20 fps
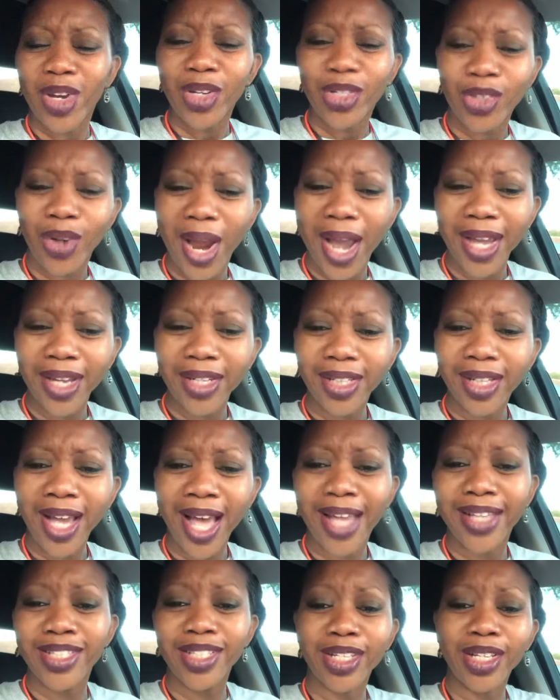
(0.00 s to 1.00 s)
they're trying to
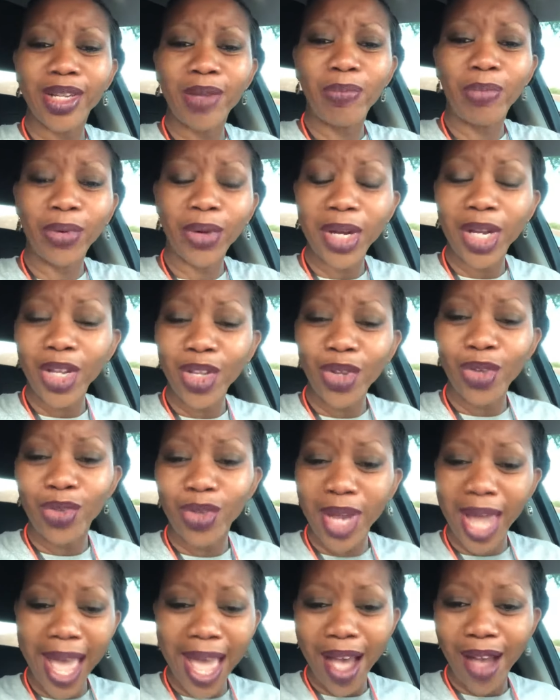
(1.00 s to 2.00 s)
constantly bring you
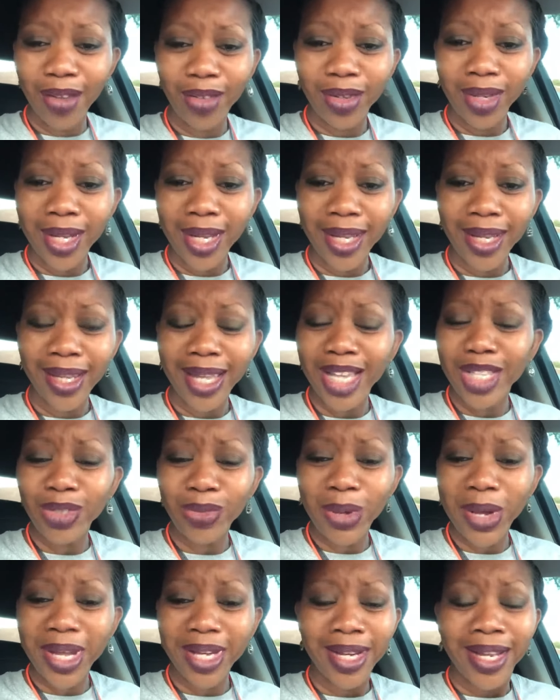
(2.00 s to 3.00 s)
down, guess
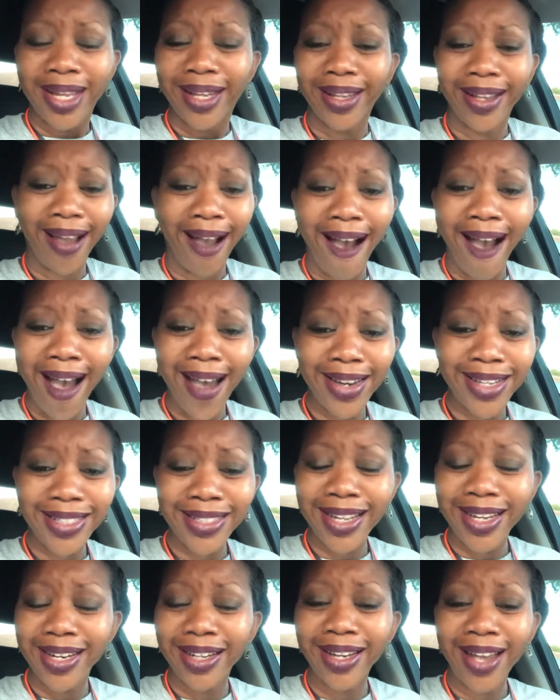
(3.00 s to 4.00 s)
what? God
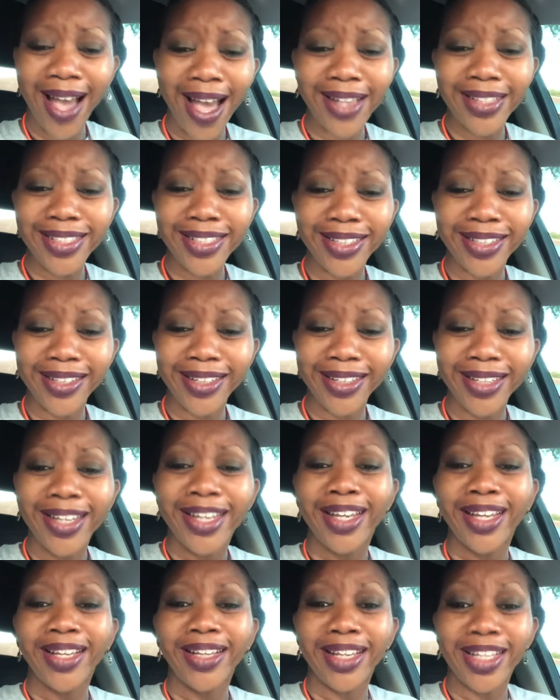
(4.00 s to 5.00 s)
is going to constantly
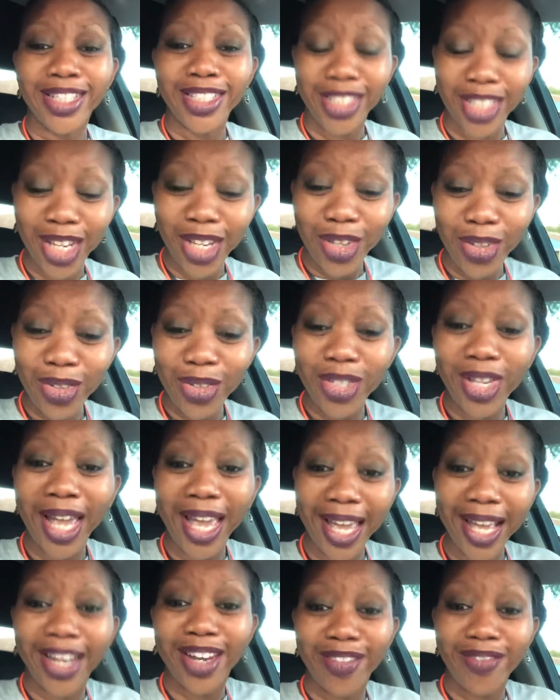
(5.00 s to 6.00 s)
continue to
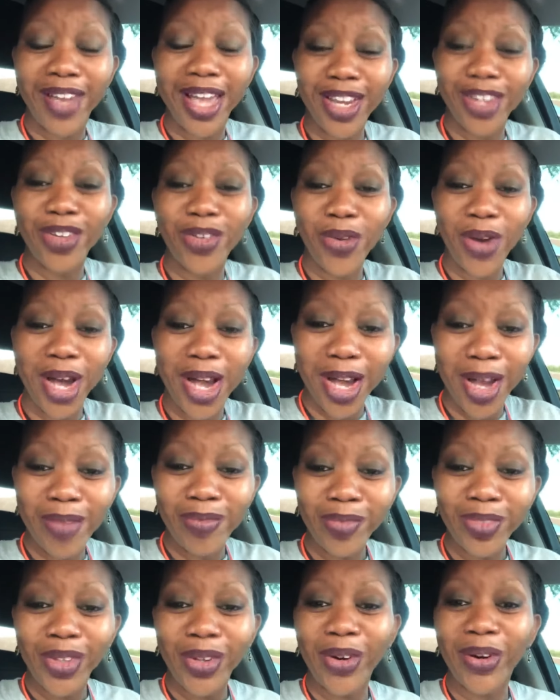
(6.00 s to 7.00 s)
elevate you up
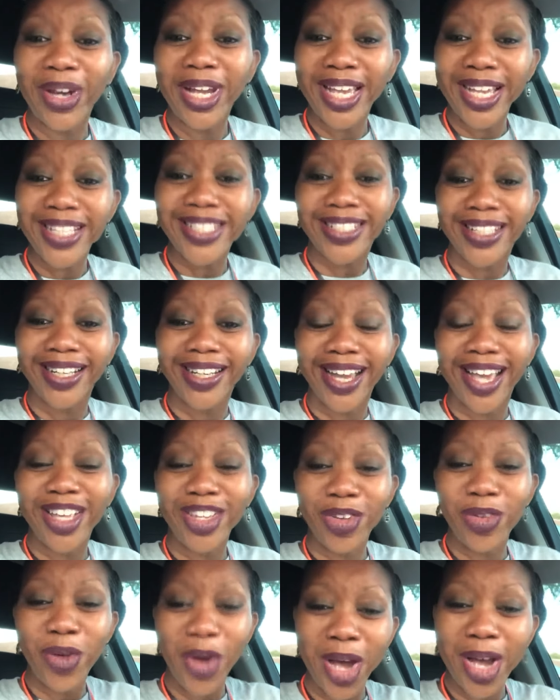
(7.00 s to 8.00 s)
or
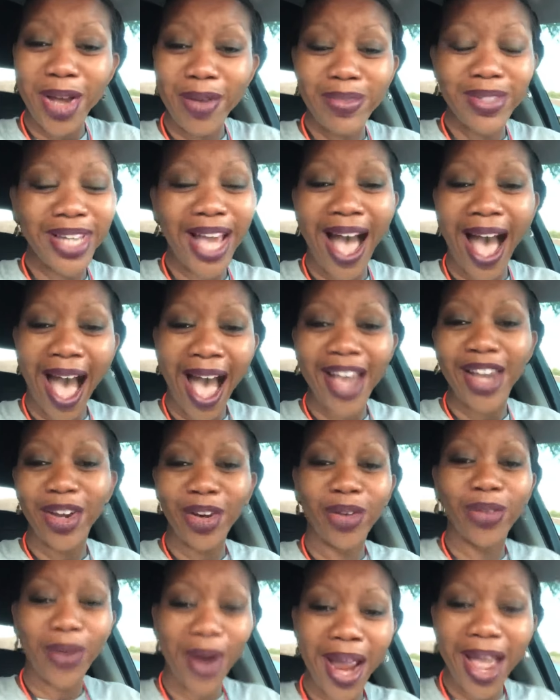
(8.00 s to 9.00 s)
escalate you up to
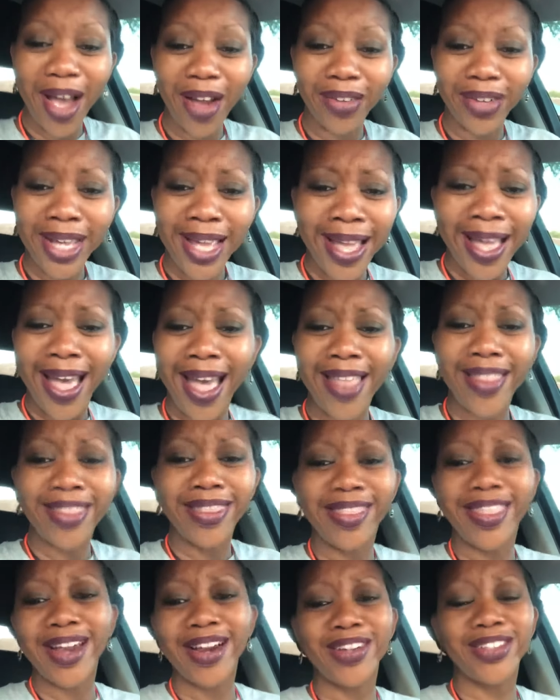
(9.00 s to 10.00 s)
higher ground.
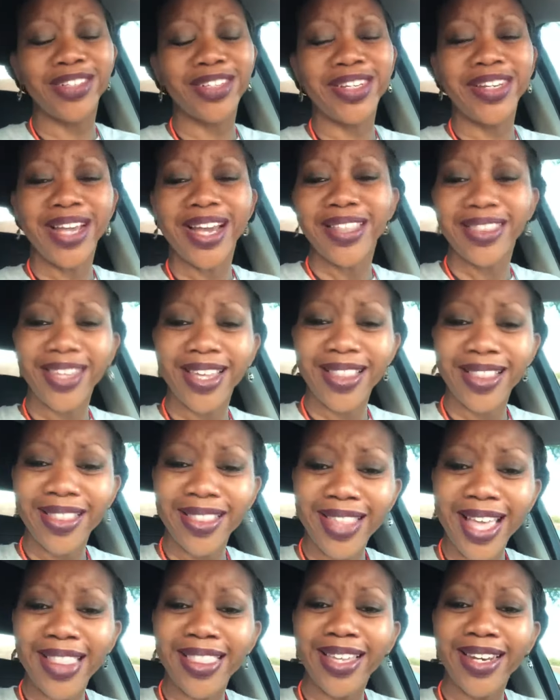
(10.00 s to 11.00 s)
And there's
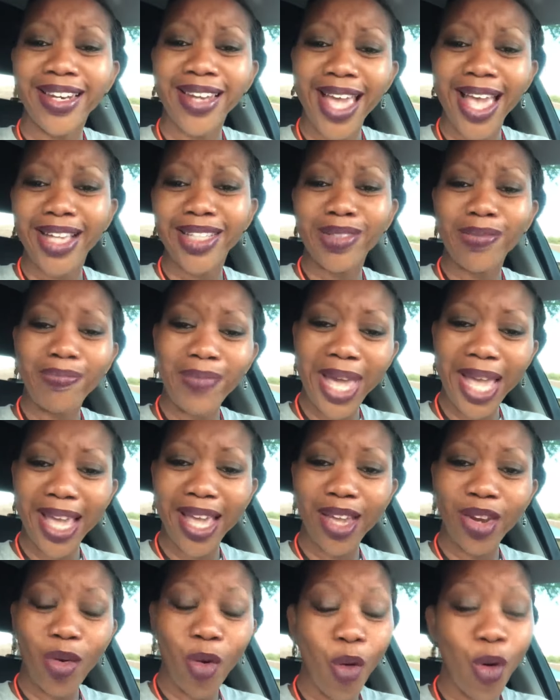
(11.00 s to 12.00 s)
nothing that the next
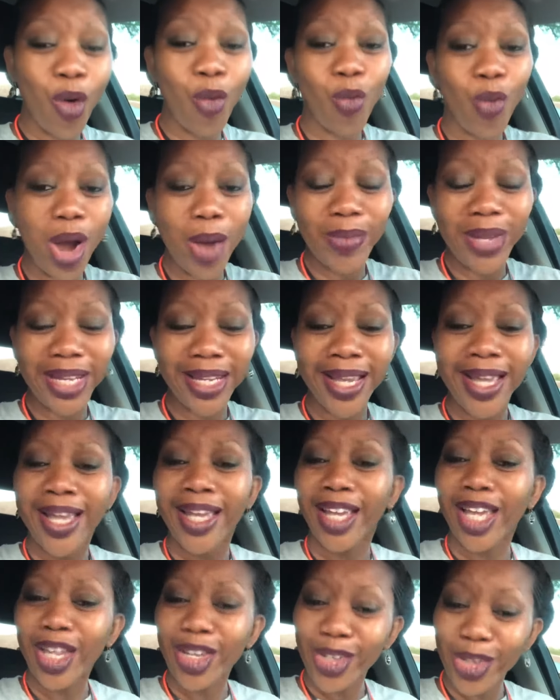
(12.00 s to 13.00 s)
man or woman
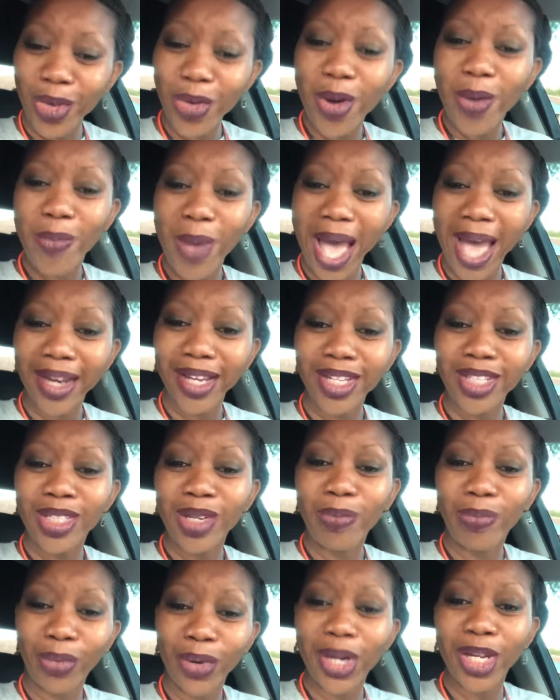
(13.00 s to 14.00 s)
can do about it
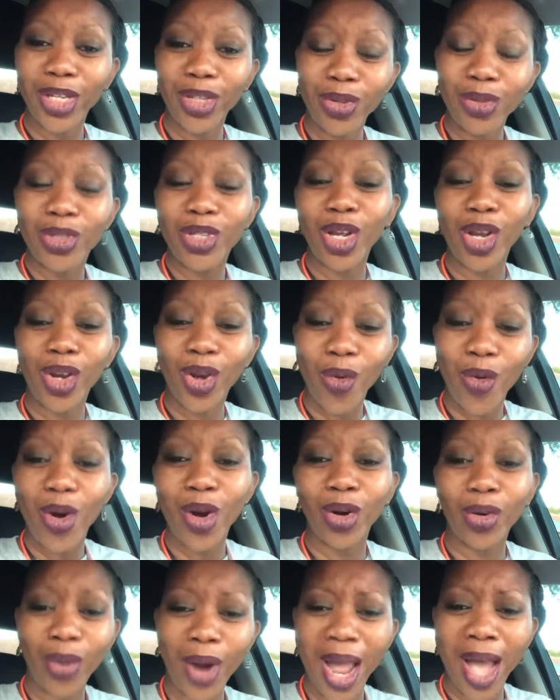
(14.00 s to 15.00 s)
to bring you to
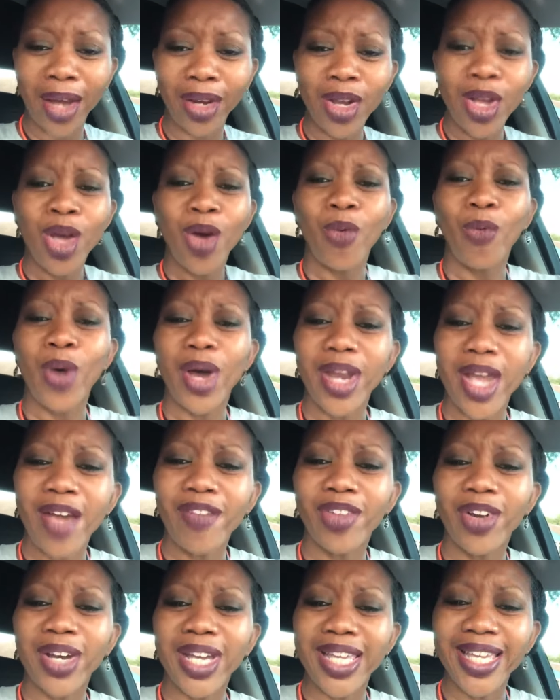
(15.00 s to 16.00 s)
lower ground.
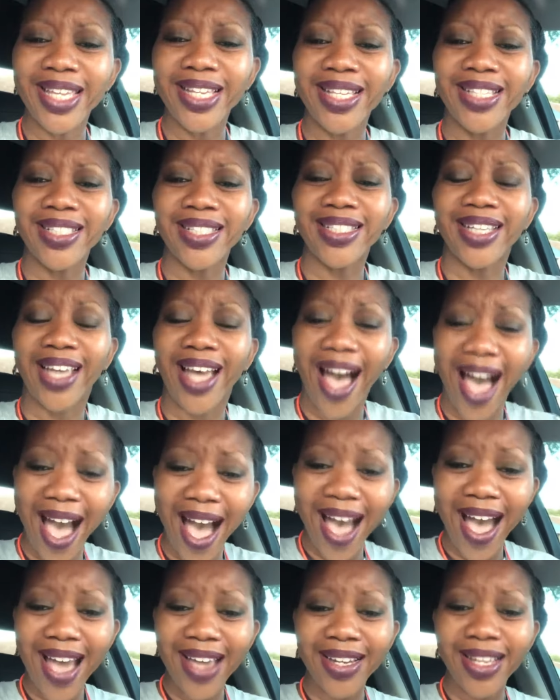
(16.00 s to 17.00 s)
Whatever is
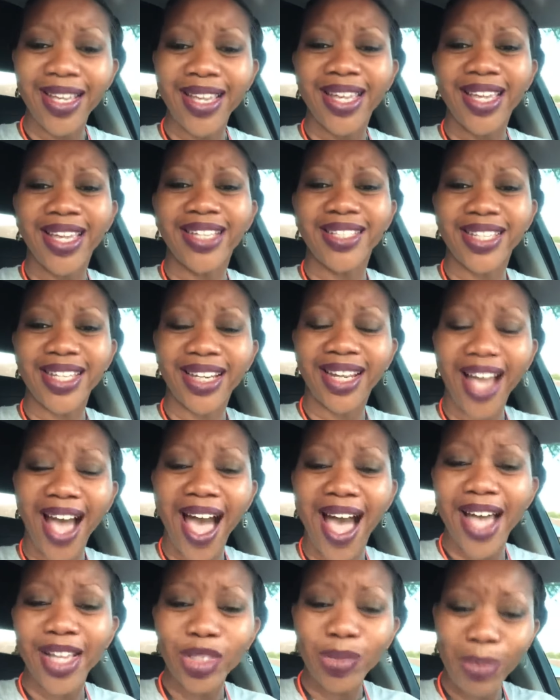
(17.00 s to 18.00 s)
God, is in
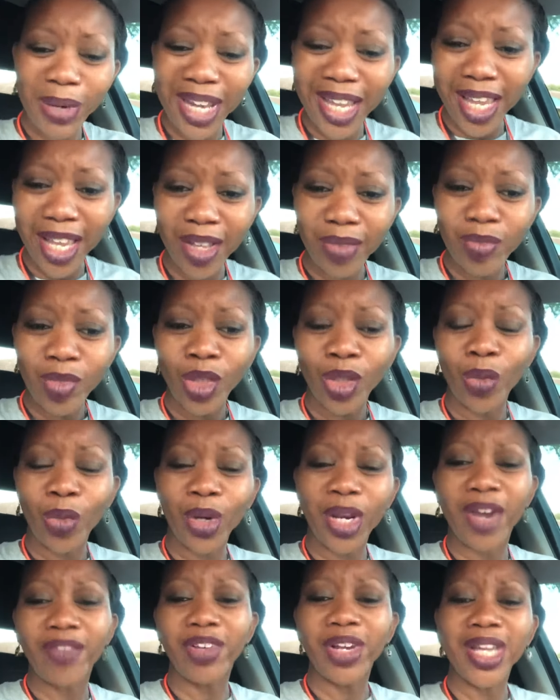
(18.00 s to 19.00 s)
God's plan,
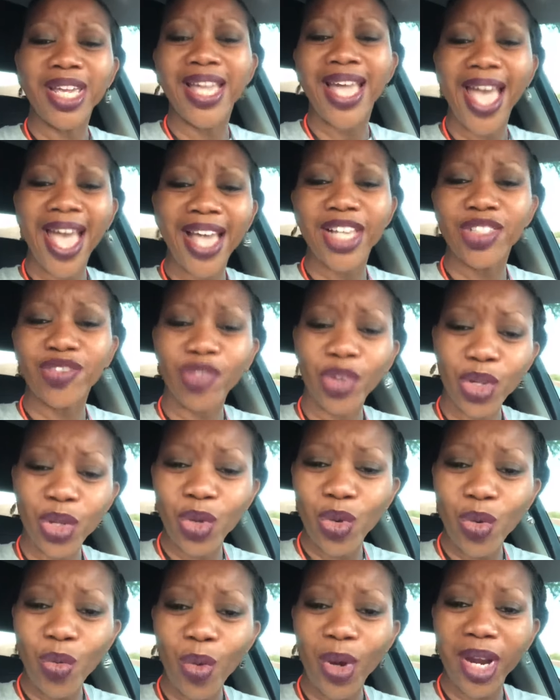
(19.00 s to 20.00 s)
whatever he has for
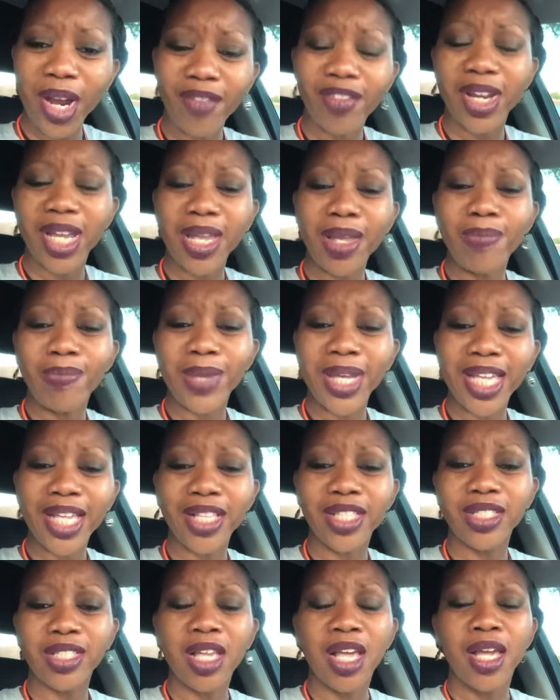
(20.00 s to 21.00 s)
you, whatever he
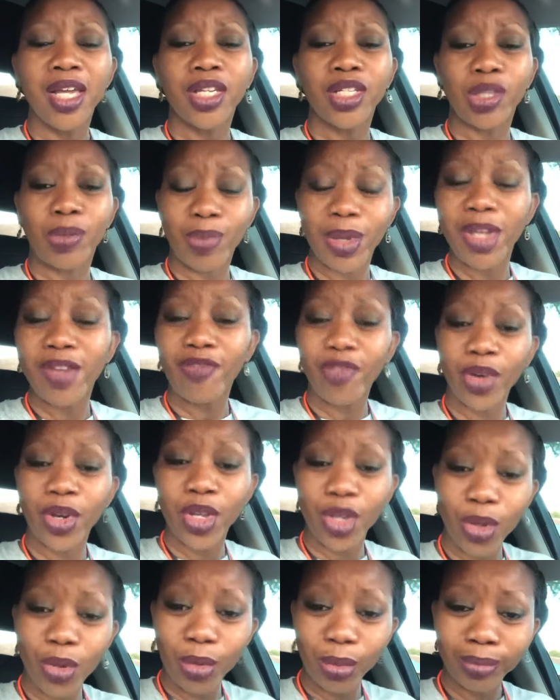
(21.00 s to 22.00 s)
means to be for
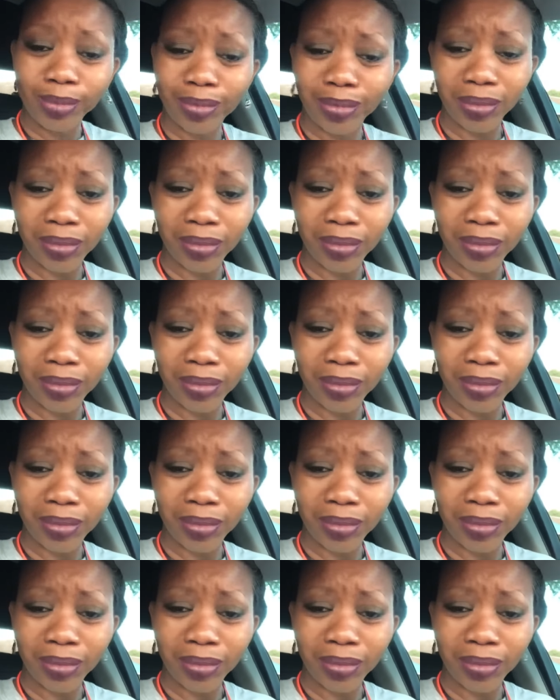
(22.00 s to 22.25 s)
you,